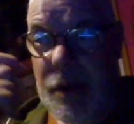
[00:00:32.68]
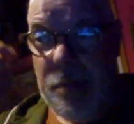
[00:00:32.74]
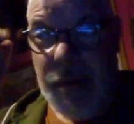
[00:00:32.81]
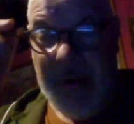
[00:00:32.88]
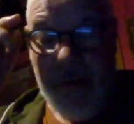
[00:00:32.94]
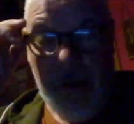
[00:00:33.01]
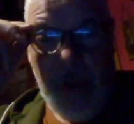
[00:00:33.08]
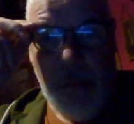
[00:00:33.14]
be
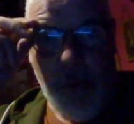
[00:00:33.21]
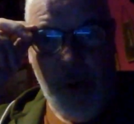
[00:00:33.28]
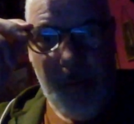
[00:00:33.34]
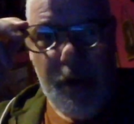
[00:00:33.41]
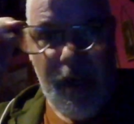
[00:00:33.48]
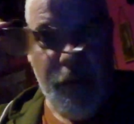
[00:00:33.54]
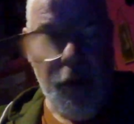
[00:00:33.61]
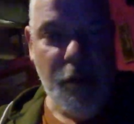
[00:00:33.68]

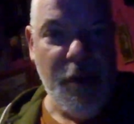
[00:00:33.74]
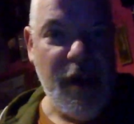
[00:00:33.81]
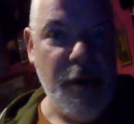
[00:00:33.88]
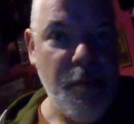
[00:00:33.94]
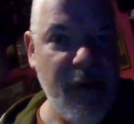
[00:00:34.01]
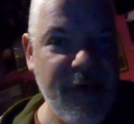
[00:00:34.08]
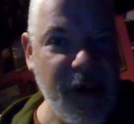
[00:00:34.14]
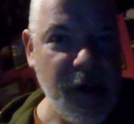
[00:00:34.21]
a wee bit
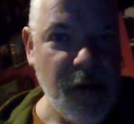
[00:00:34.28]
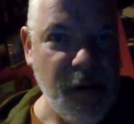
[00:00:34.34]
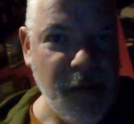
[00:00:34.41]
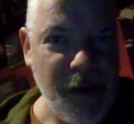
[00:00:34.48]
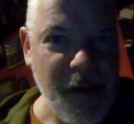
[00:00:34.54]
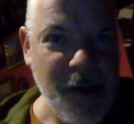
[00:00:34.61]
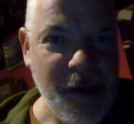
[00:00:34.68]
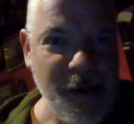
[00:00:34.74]
political
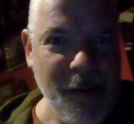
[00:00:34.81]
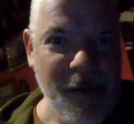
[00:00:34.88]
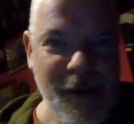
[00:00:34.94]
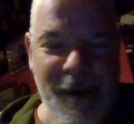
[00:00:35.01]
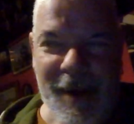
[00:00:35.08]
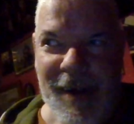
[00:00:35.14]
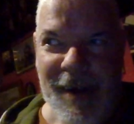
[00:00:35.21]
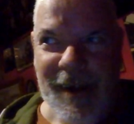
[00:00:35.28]
here.
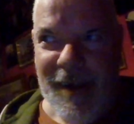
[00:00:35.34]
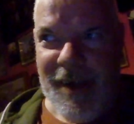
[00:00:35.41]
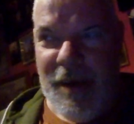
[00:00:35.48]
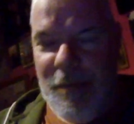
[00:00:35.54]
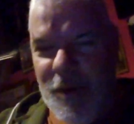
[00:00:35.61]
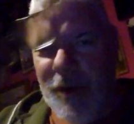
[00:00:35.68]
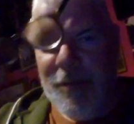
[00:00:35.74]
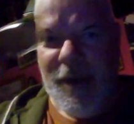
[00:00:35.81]
Keep
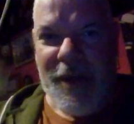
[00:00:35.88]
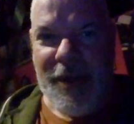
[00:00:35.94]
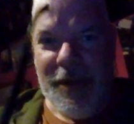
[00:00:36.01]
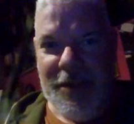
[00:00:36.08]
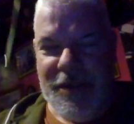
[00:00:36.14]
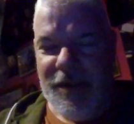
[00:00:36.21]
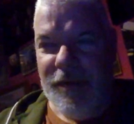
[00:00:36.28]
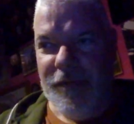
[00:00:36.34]
putting my
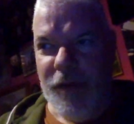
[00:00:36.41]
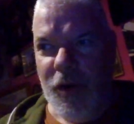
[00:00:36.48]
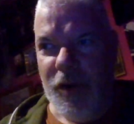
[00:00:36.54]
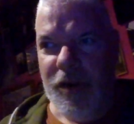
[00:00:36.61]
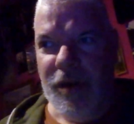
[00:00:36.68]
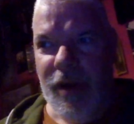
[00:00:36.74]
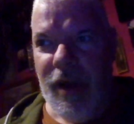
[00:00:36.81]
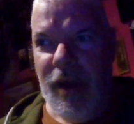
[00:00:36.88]
glasses off, Don.
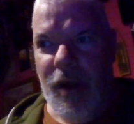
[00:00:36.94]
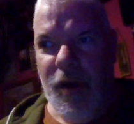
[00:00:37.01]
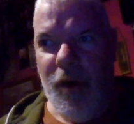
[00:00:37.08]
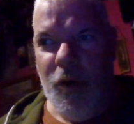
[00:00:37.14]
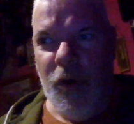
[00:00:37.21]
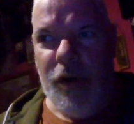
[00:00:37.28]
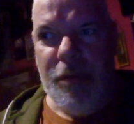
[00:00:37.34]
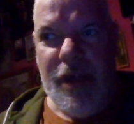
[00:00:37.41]
I'm
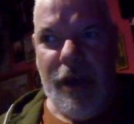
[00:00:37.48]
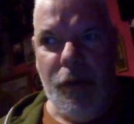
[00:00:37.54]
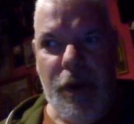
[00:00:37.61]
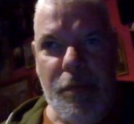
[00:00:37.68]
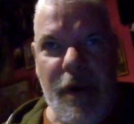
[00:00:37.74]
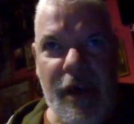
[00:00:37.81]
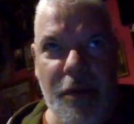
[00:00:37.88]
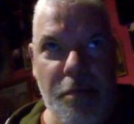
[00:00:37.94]
going to be a wee
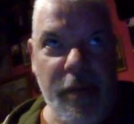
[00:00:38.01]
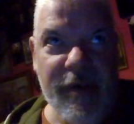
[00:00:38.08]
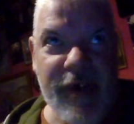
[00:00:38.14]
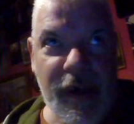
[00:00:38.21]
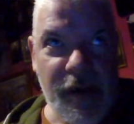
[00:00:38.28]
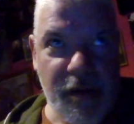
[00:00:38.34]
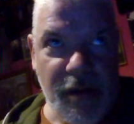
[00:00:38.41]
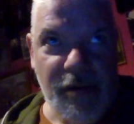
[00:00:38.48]
bit
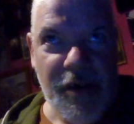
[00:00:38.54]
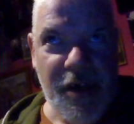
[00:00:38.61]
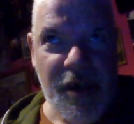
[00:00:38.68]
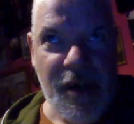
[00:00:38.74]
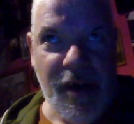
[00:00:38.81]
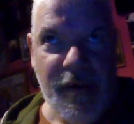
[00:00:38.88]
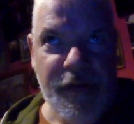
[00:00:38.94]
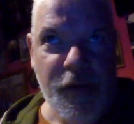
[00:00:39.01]
political
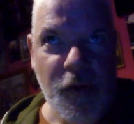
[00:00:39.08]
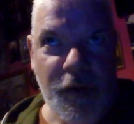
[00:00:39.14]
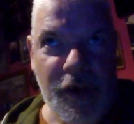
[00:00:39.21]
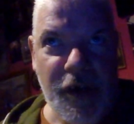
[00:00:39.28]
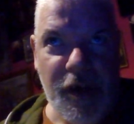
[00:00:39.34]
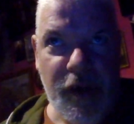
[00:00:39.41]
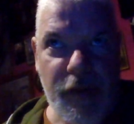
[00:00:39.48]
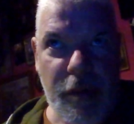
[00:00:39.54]
here. If you don't
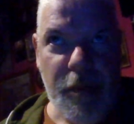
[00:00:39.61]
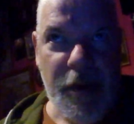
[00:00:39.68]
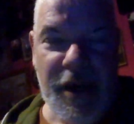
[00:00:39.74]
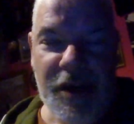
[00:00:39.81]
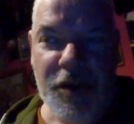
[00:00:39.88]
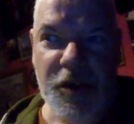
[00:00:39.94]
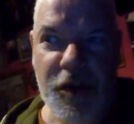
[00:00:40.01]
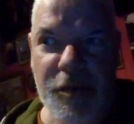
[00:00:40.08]
agree with me,
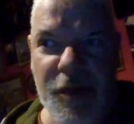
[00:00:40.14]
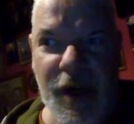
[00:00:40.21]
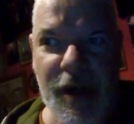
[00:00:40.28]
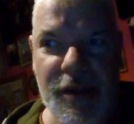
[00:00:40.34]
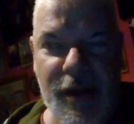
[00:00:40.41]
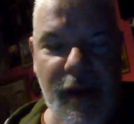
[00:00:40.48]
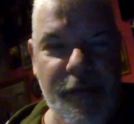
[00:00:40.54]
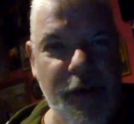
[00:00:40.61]
too
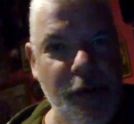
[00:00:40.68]
bad. If you